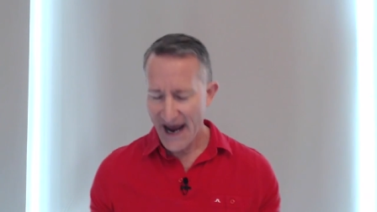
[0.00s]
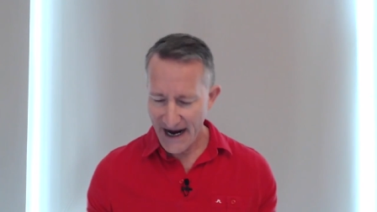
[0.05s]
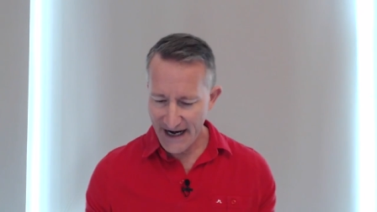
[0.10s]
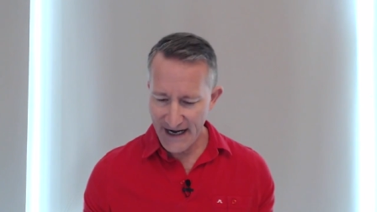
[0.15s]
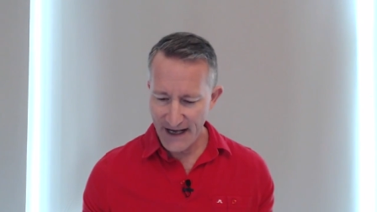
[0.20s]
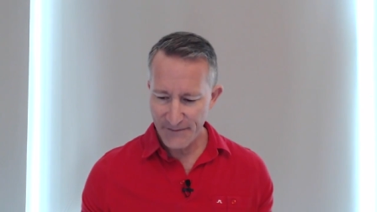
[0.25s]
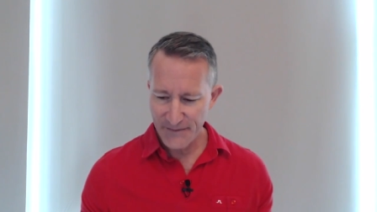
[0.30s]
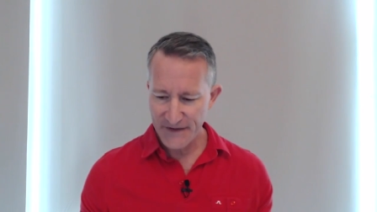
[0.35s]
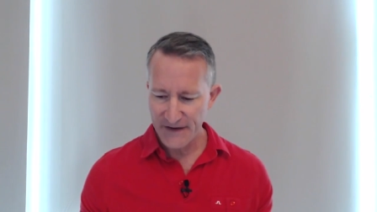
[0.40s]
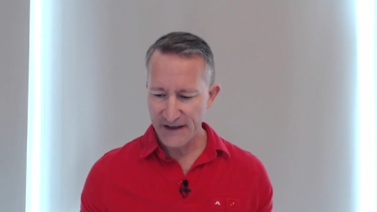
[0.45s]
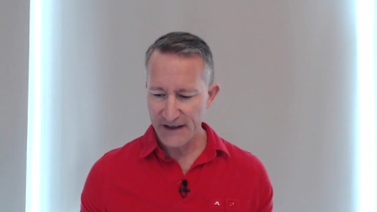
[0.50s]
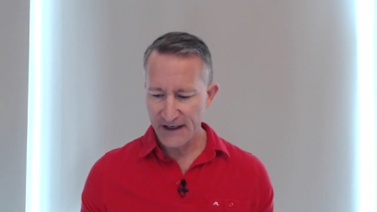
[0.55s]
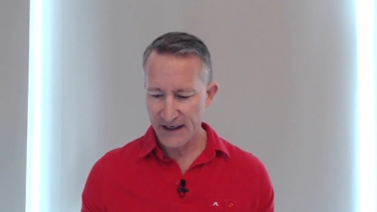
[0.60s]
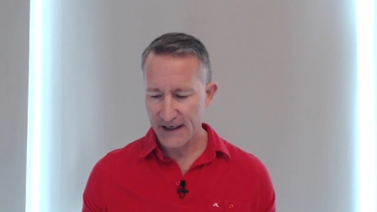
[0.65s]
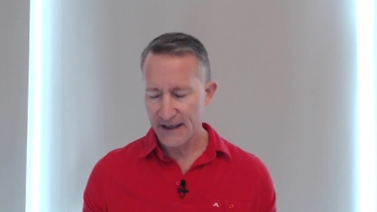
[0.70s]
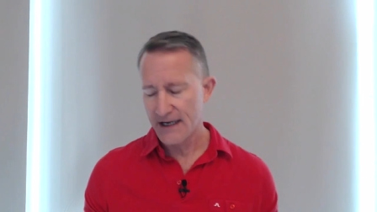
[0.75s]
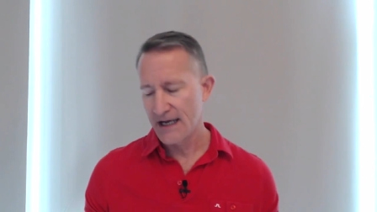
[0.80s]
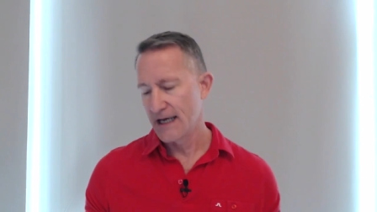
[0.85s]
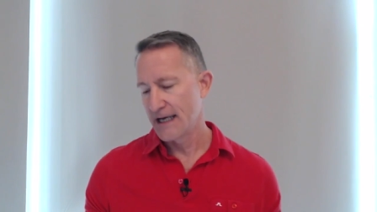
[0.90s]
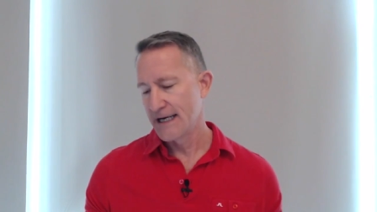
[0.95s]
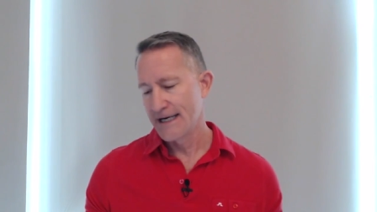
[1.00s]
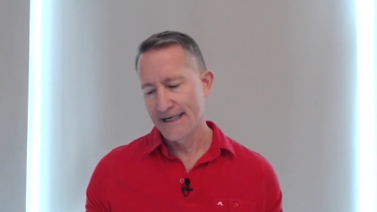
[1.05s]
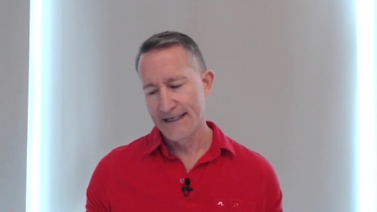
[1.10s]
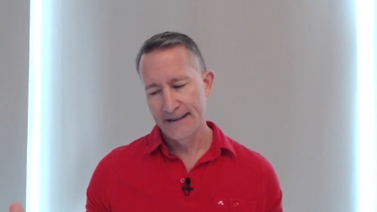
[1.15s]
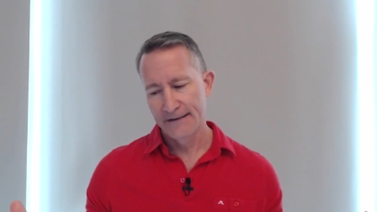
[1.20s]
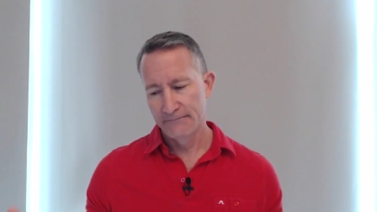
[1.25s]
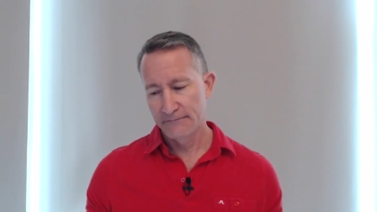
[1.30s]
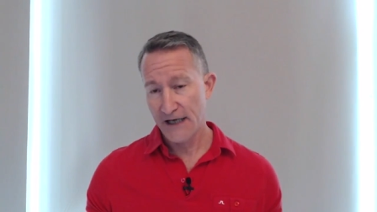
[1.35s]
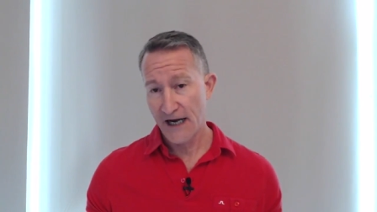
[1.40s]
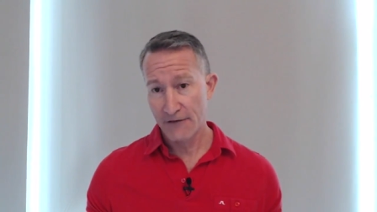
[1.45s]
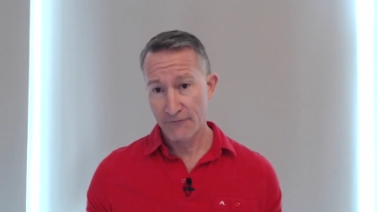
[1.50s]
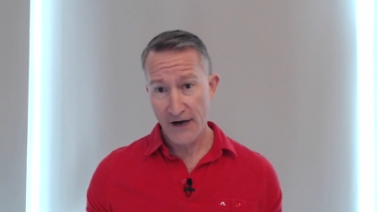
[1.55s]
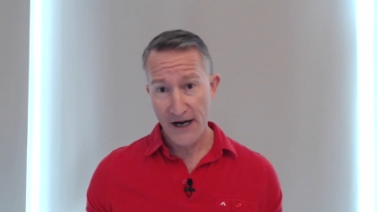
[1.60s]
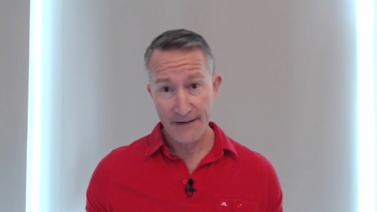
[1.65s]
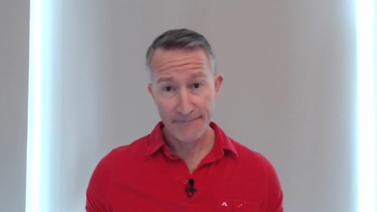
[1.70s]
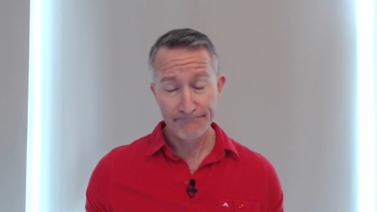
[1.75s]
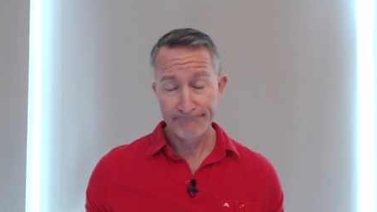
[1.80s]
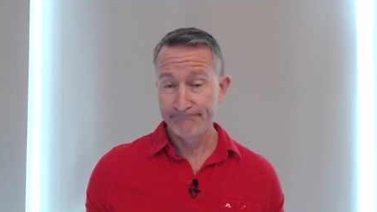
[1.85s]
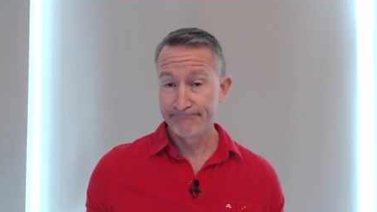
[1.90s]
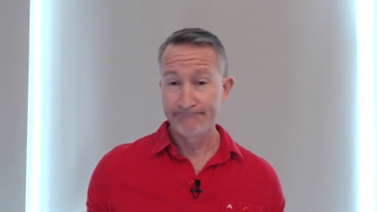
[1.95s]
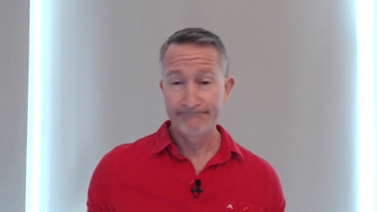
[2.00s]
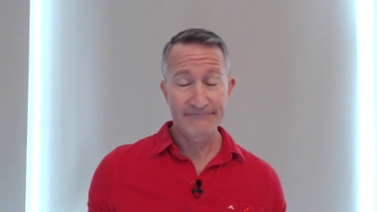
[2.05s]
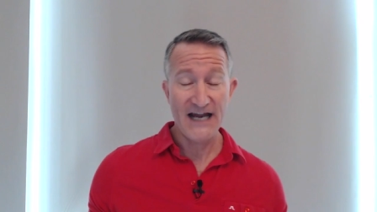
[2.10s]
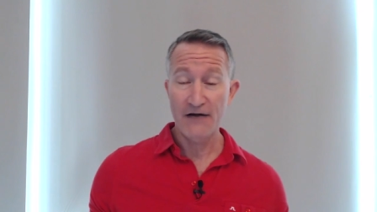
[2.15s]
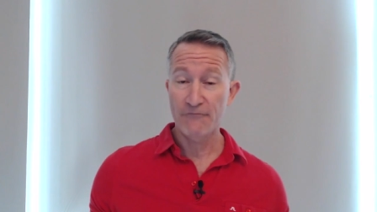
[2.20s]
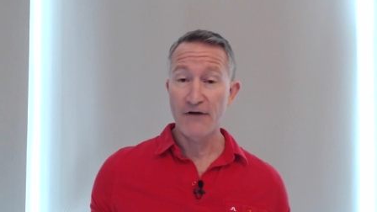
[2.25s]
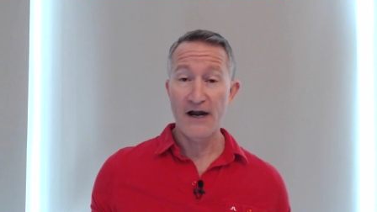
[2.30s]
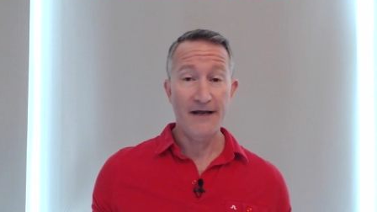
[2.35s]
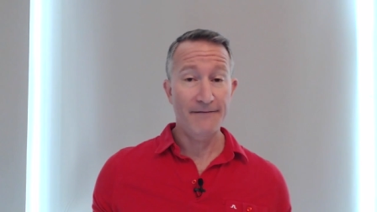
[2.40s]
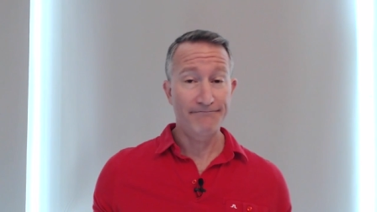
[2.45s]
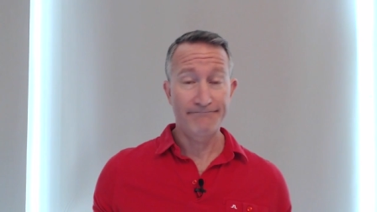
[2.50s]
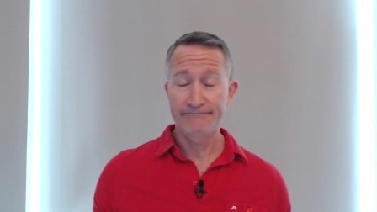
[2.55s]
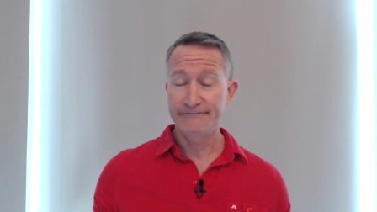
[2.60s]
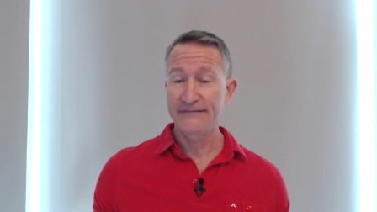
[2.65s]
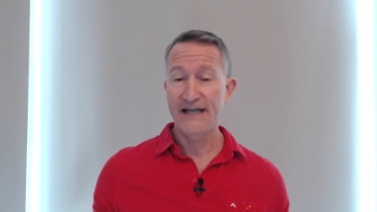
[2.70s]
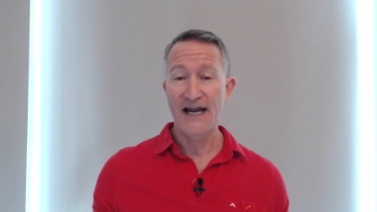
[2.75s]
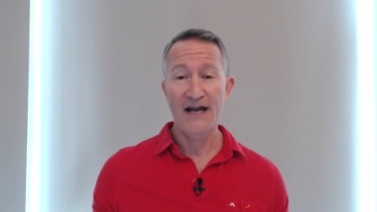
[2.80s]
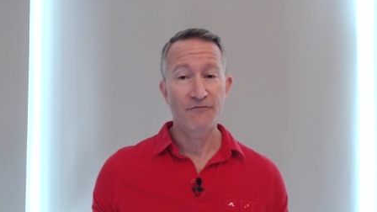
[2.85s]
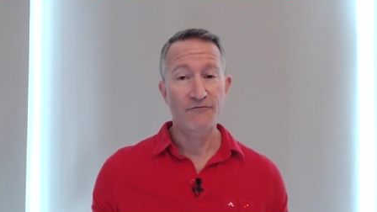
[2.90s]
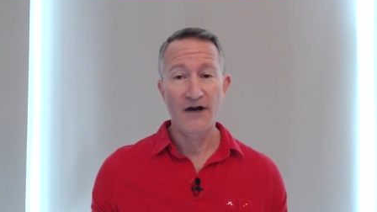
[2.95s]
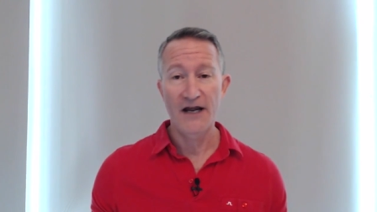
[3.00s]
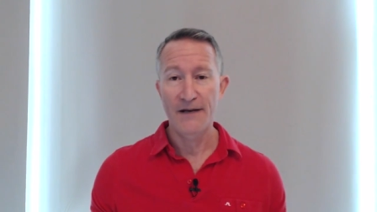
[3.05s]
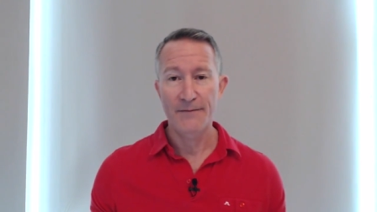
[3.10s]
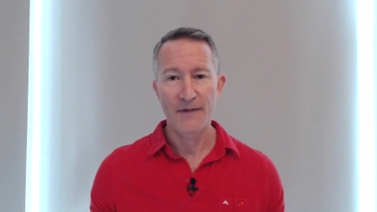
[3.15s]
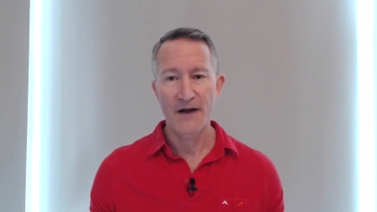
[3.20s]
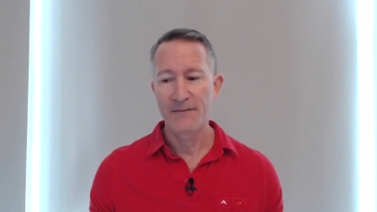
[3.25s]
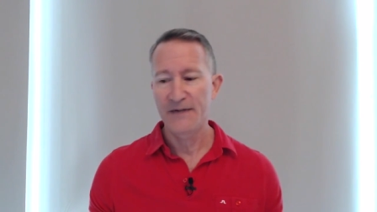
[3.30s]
And I'm thinking, date rape, date rape, date rape.